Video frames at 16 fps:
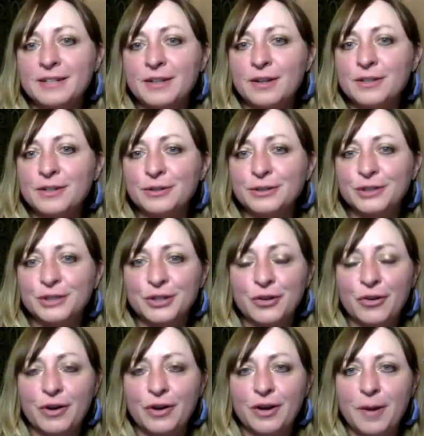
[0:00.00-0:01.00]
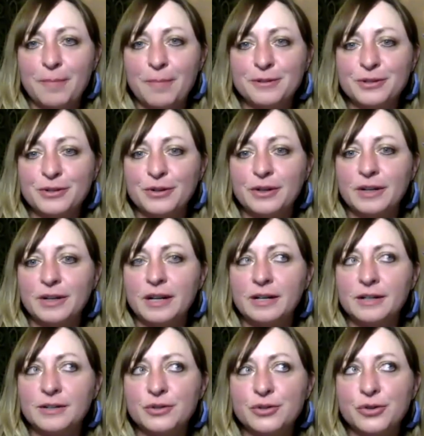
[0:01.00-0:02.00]
also just a great
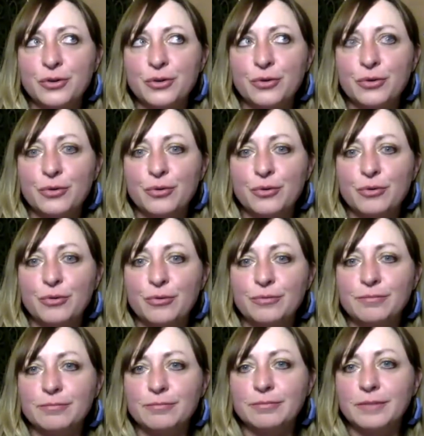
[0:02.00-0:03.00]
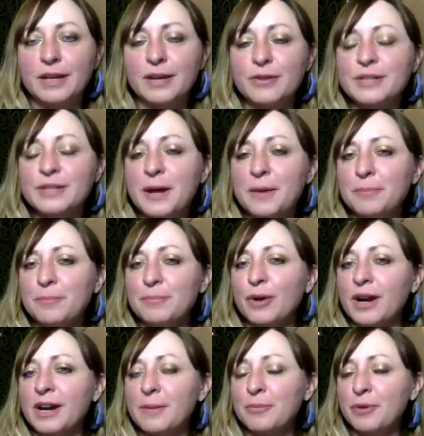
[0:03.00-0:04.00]
opportunity to, like you said,
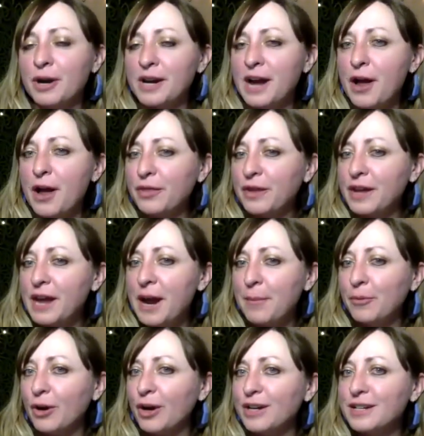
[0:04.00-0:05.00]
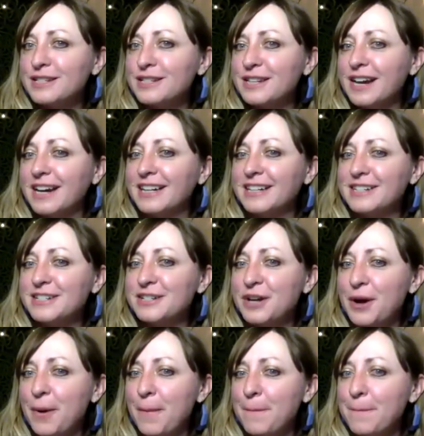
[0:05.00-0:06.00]
break break out the cameras and
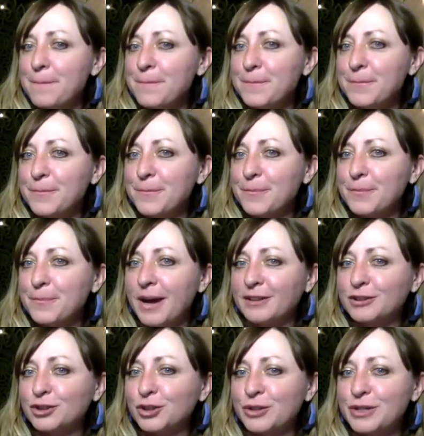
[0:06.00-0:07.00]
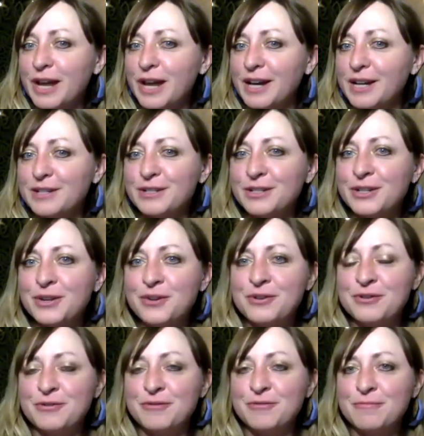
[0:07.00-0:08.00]
um, exercise
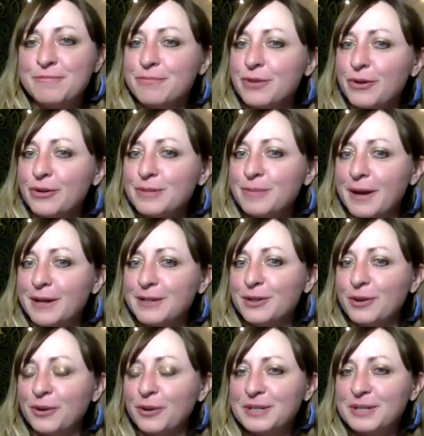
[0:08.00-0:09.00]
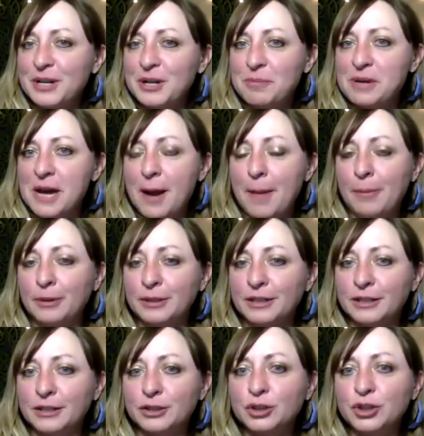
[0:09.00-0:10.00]
those muscles and to be able
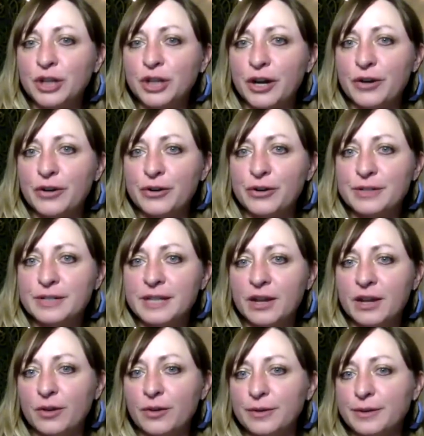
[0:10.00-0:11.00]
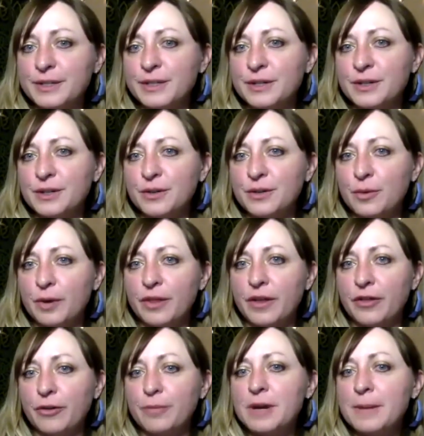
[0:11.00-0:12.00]
to share your skills with
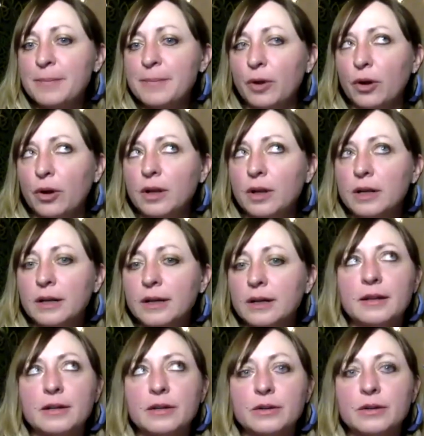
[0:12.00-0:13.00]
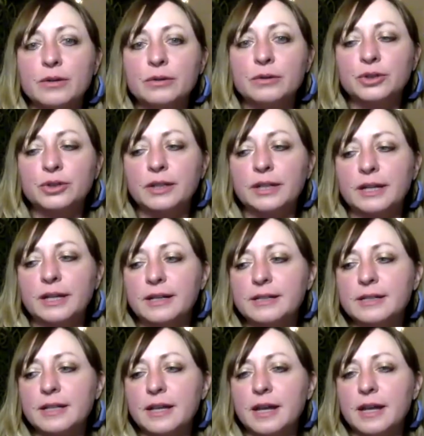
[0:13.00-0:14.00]
other people. Usually
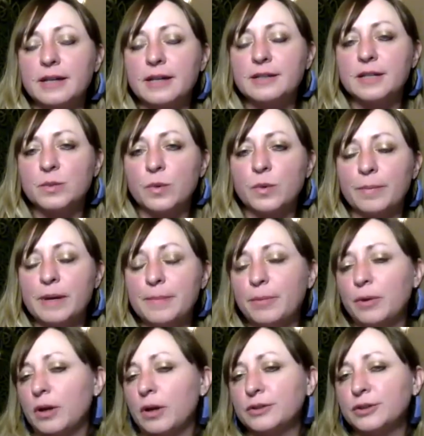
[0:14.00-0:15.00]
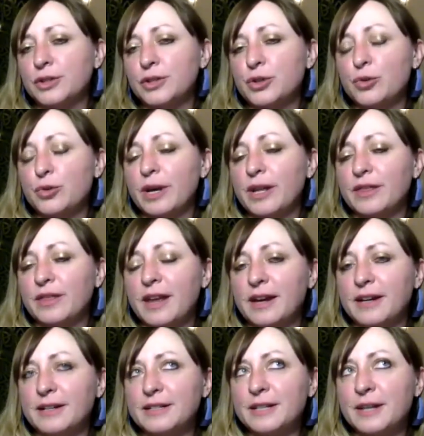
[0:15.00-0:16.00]
it's the cases where people are just doing
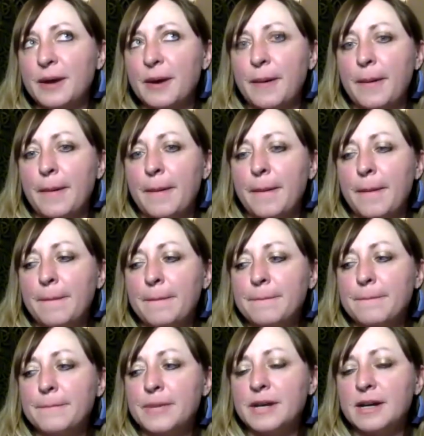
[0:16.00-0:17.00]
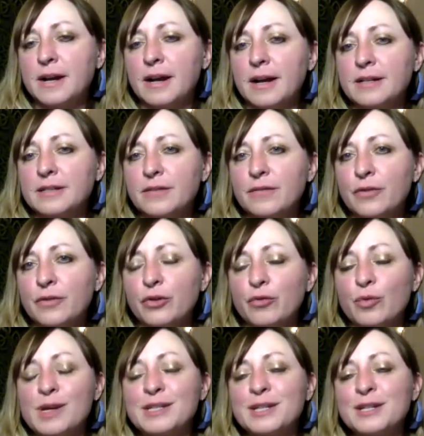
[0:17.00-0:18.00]
things because for the
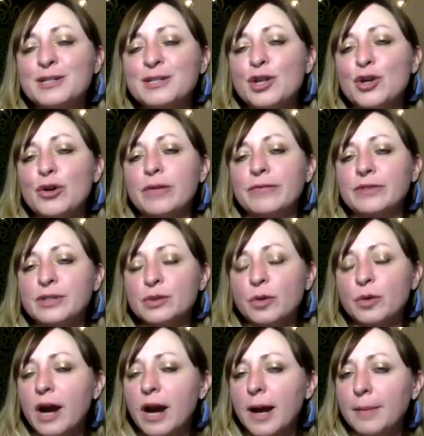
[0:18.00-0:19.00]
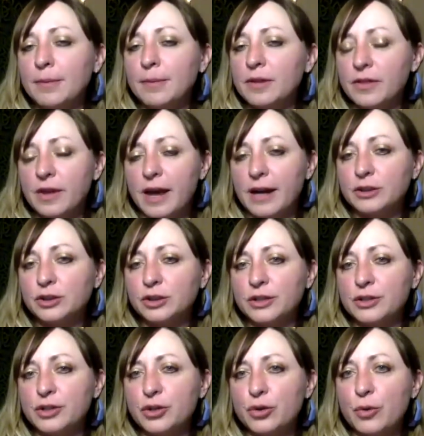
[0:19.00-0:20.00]
reasons that you've described, that they actually
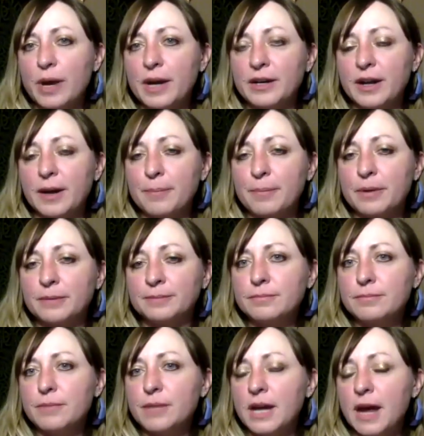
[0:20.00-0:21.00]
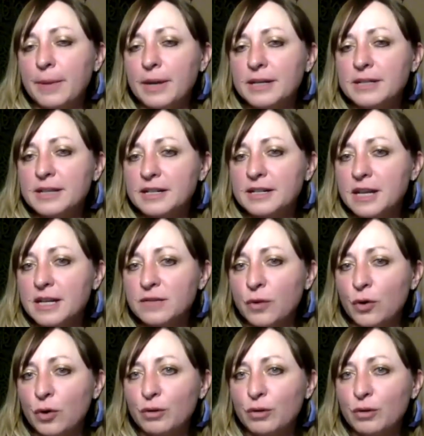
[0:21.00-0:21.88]
do end up becoming successful.